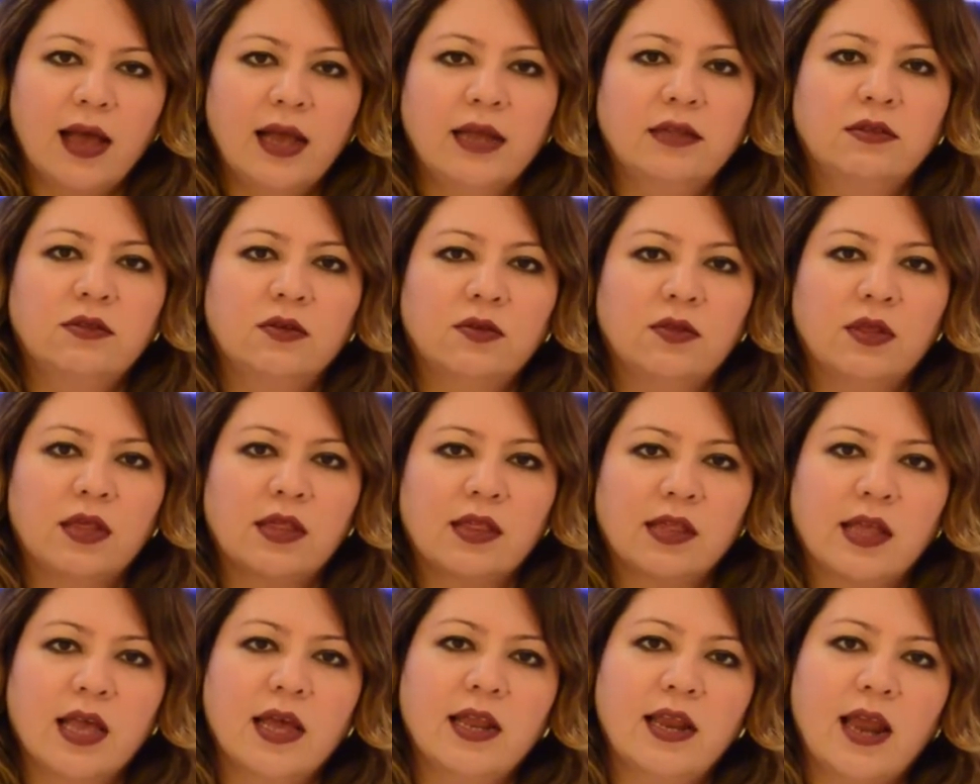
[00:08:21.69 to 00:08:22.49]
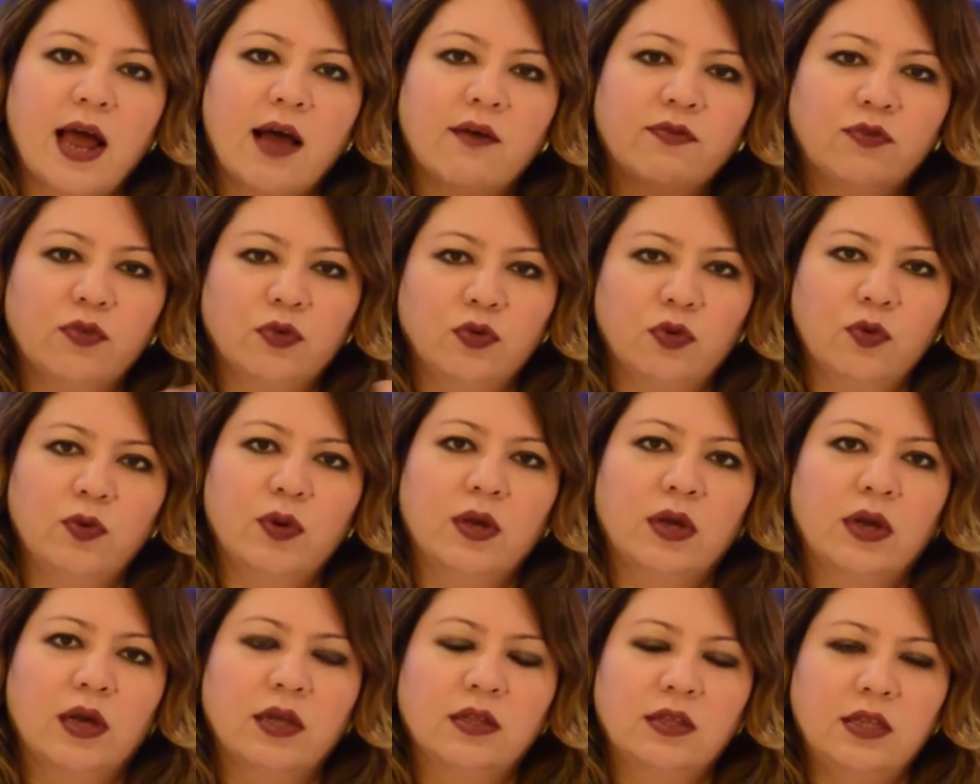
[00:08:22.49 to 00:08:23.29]
into the skin after
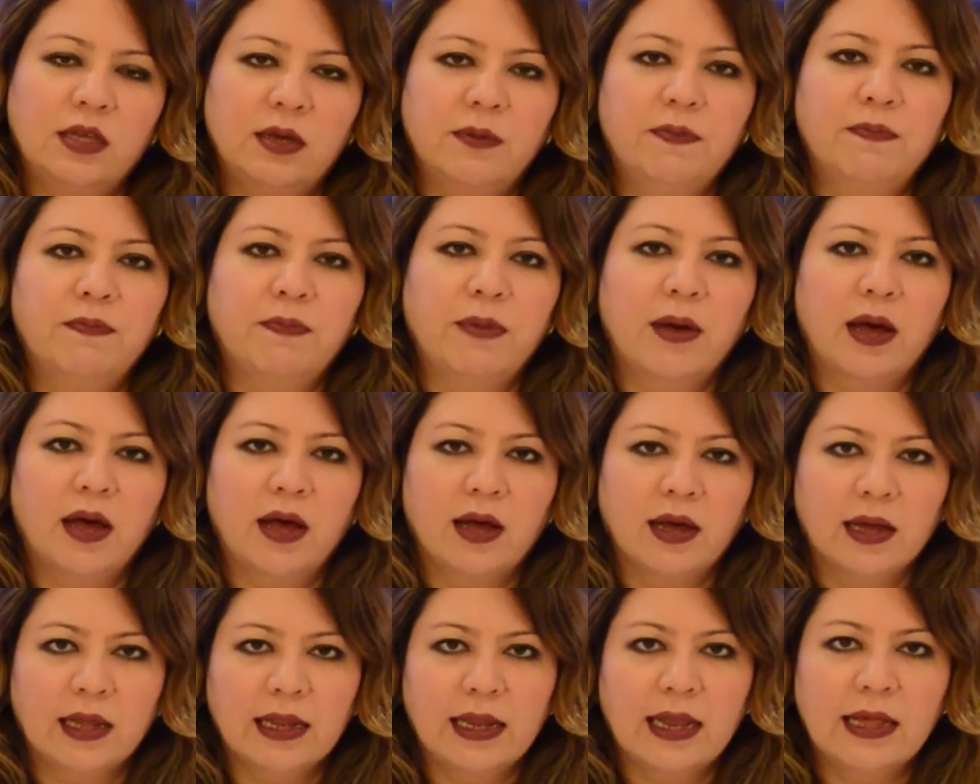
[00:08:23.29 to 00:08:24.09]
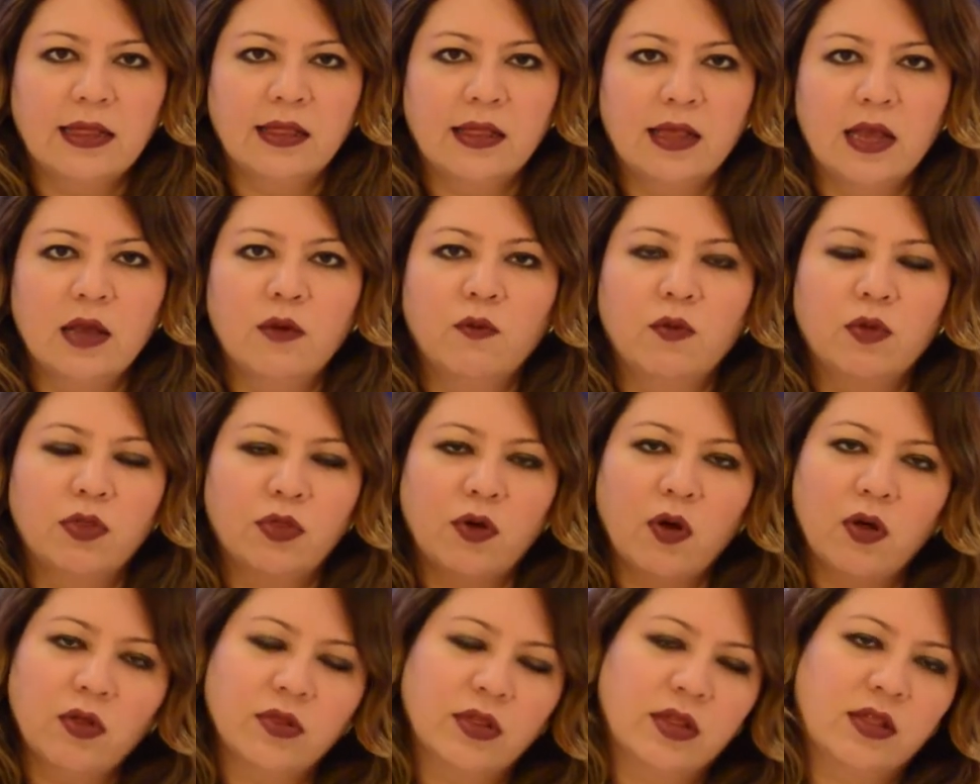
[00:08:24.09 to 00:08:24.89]
doing a deep cleansing
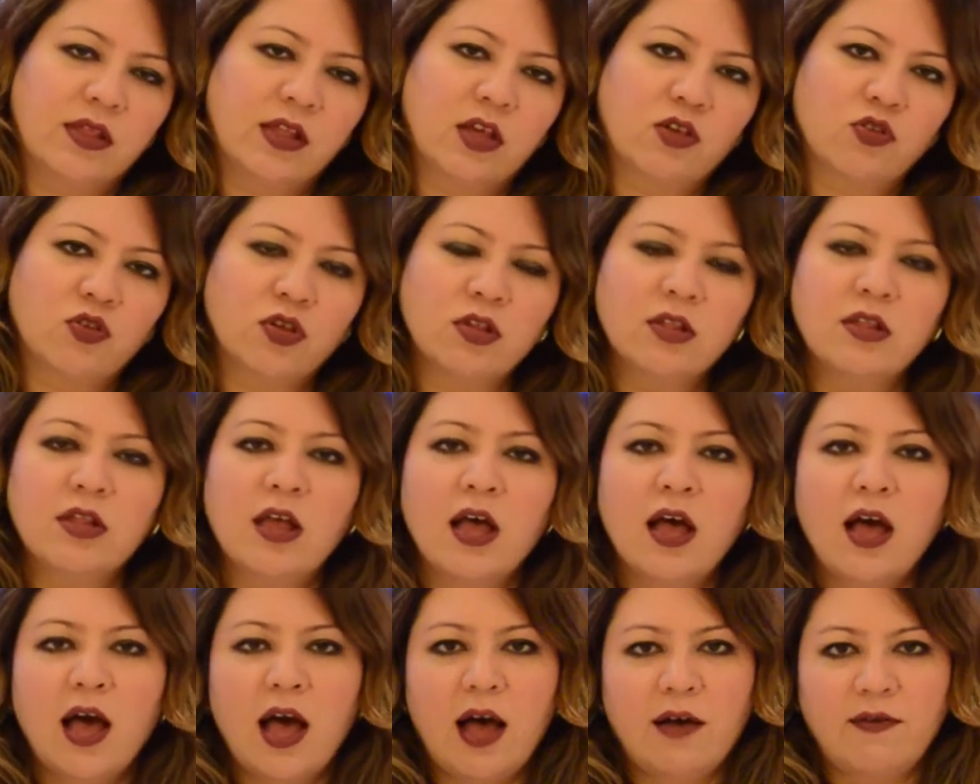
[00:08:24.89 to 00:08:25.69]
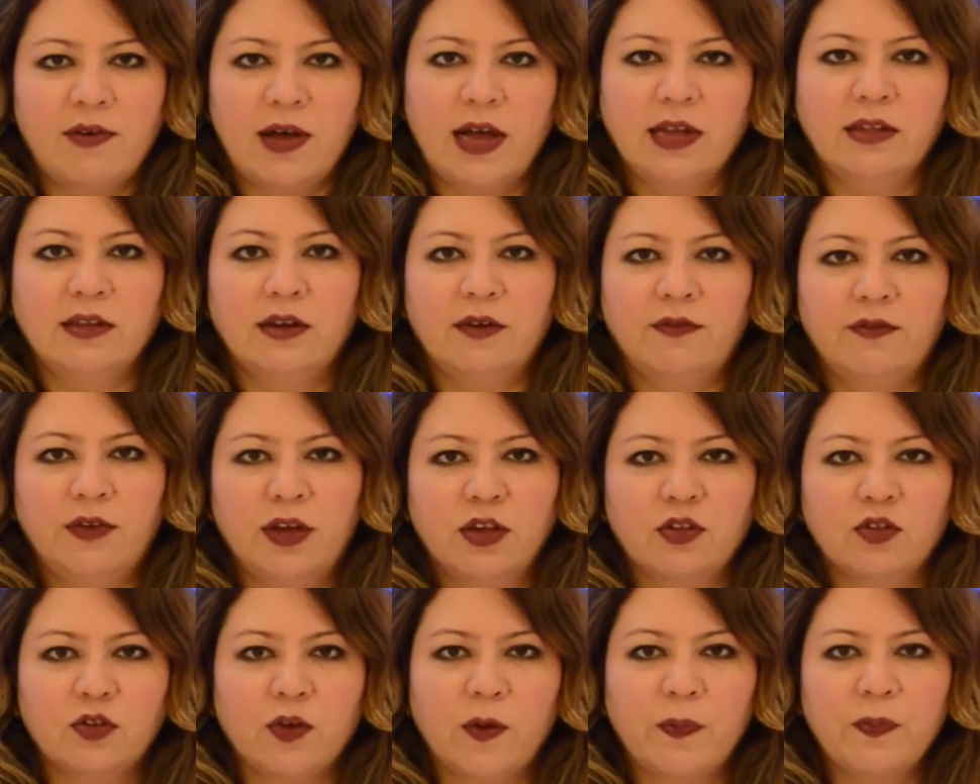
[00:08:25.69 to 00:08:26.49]
with all the stages of
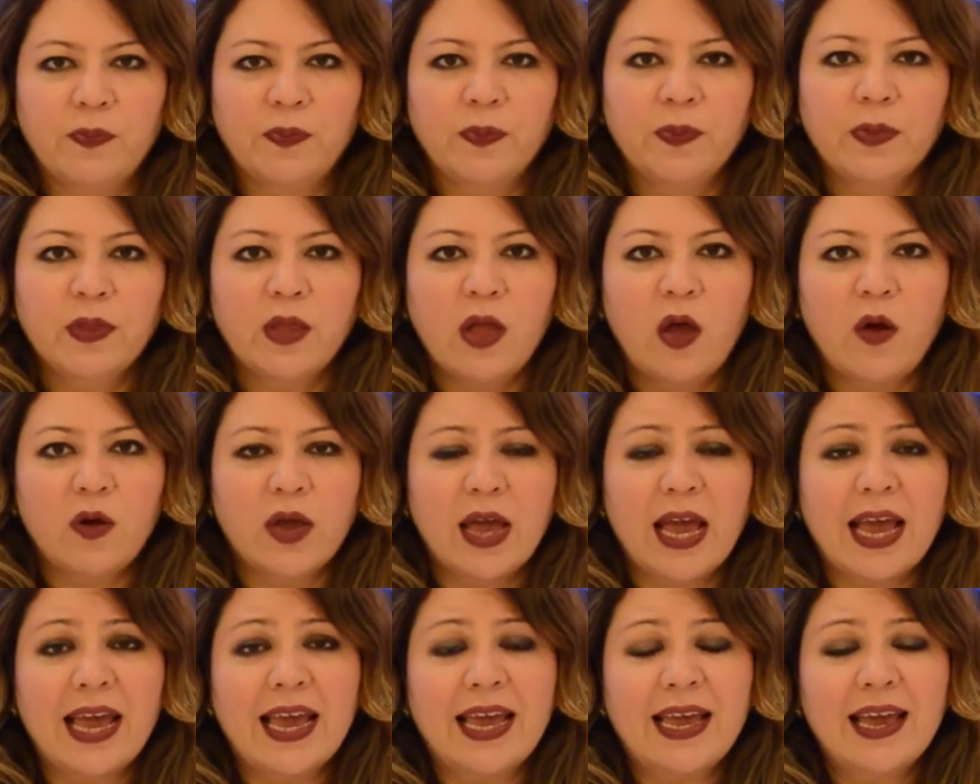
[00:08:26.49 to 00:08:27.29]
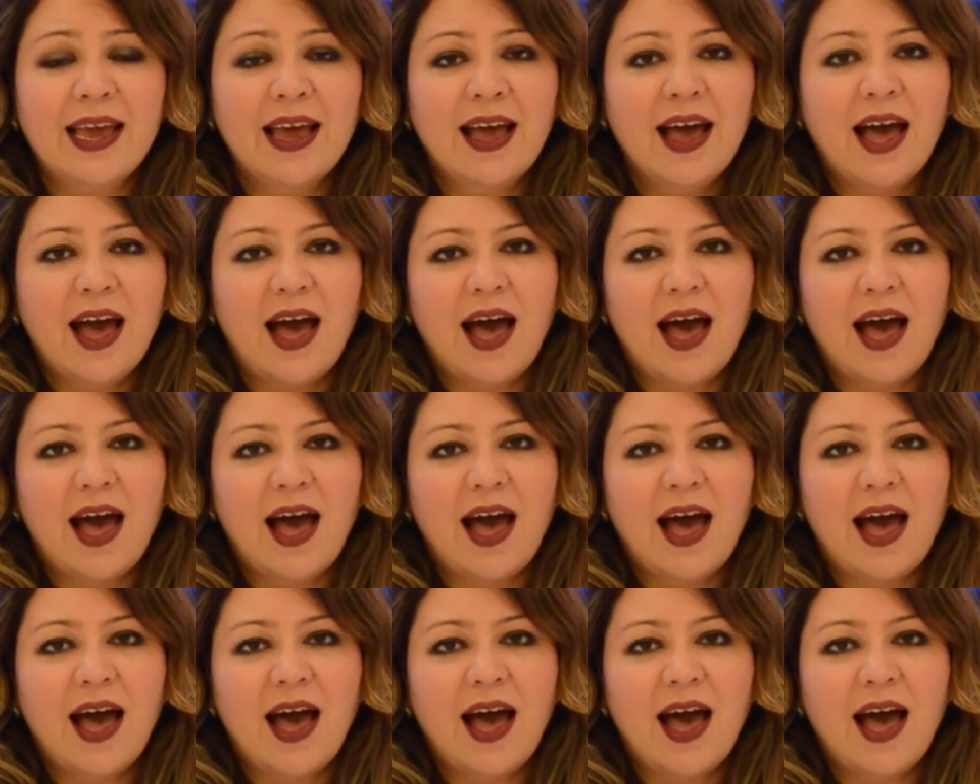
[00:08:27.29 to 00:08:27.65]
hydrofacial. Okay,